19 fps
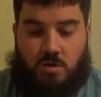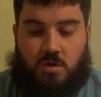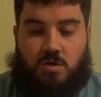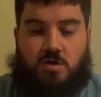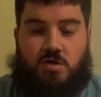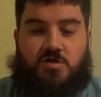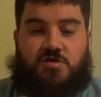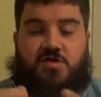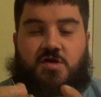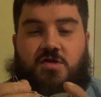
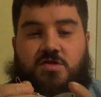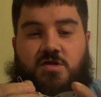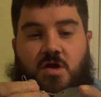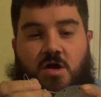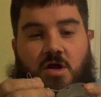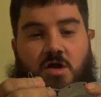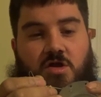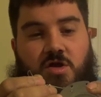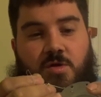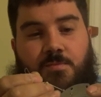you sit
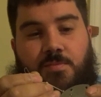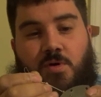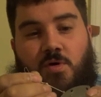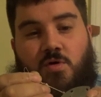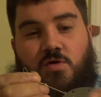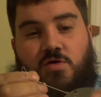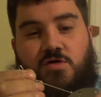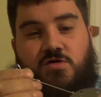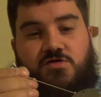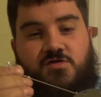there and you
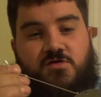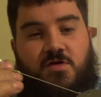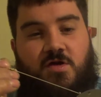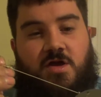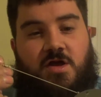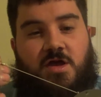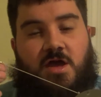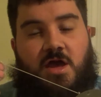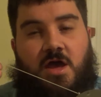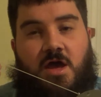pull your
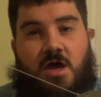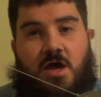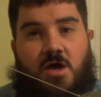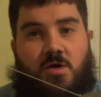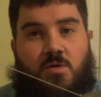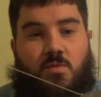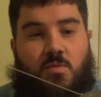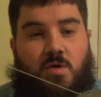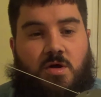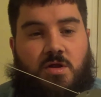string
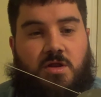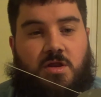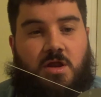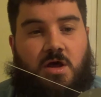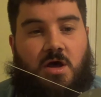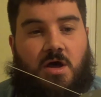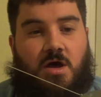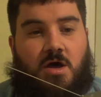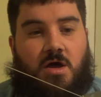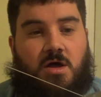out and
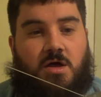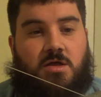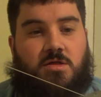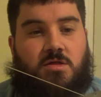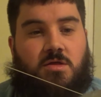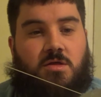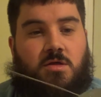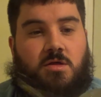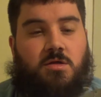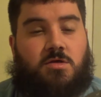whatnot.
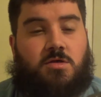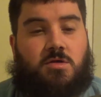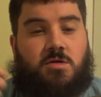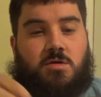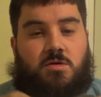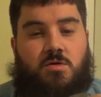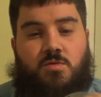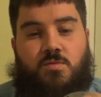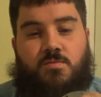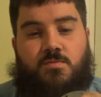
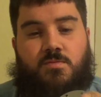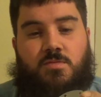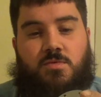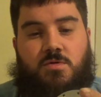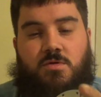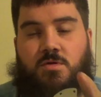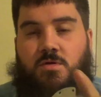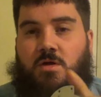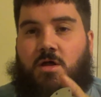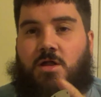Oop,
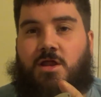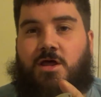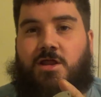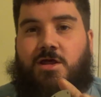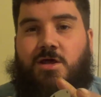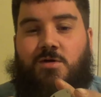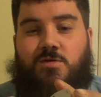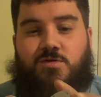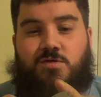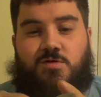I let it
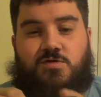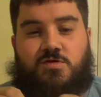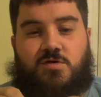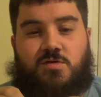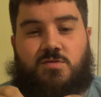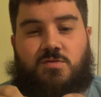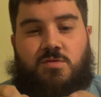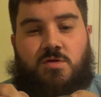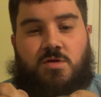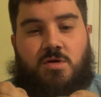go too
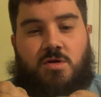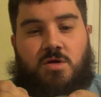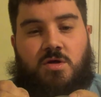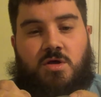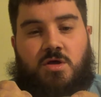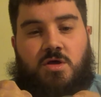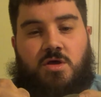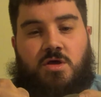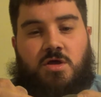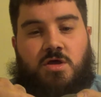soon.
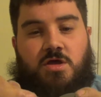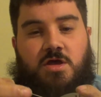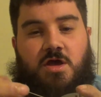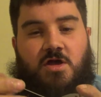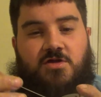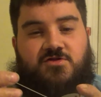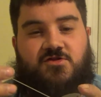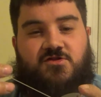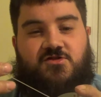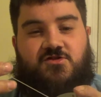
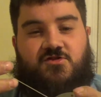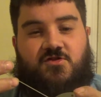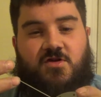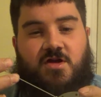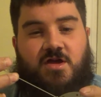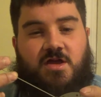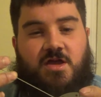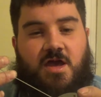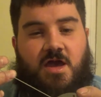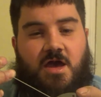Got your
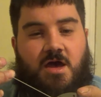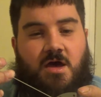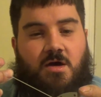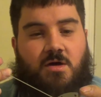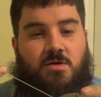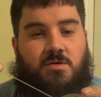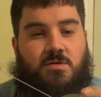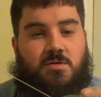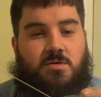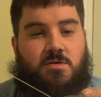string
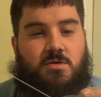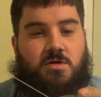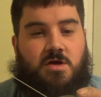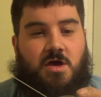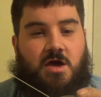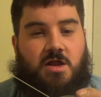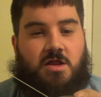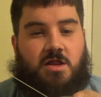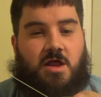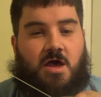out,
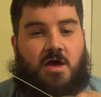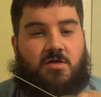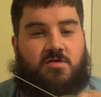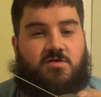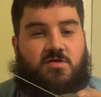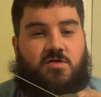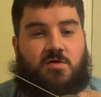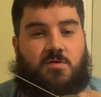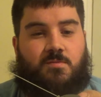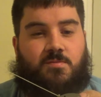got it out
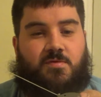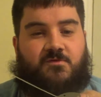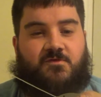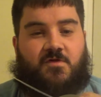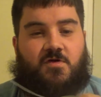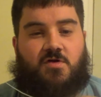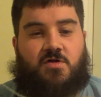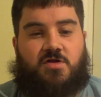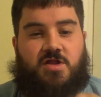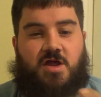to the
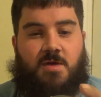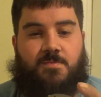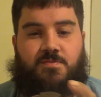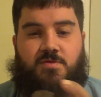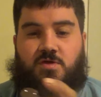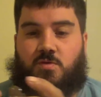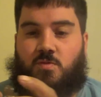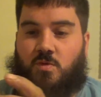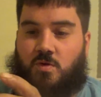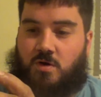preferred depth
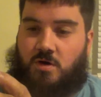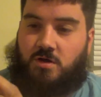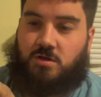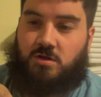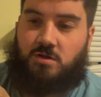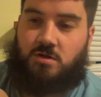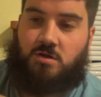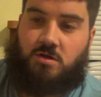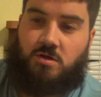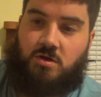you want,
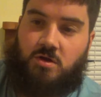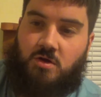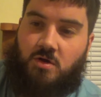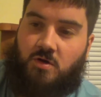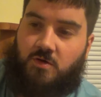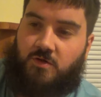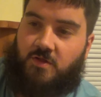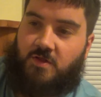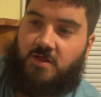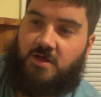
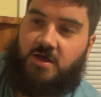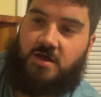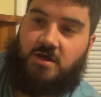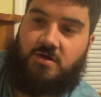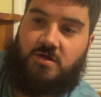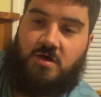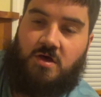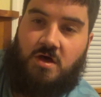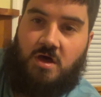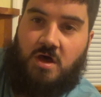or the
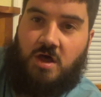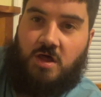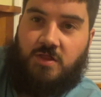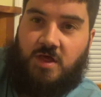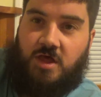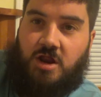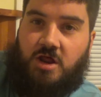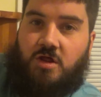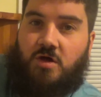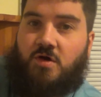length.
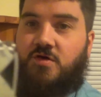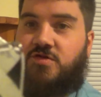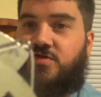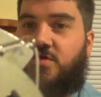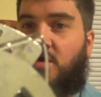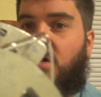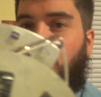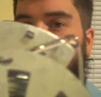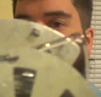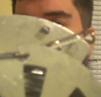Then it hooks
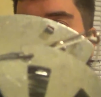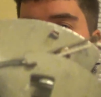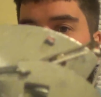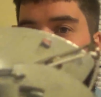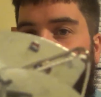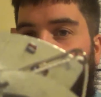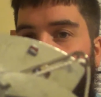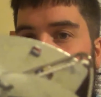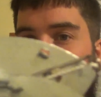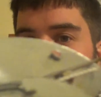onto that little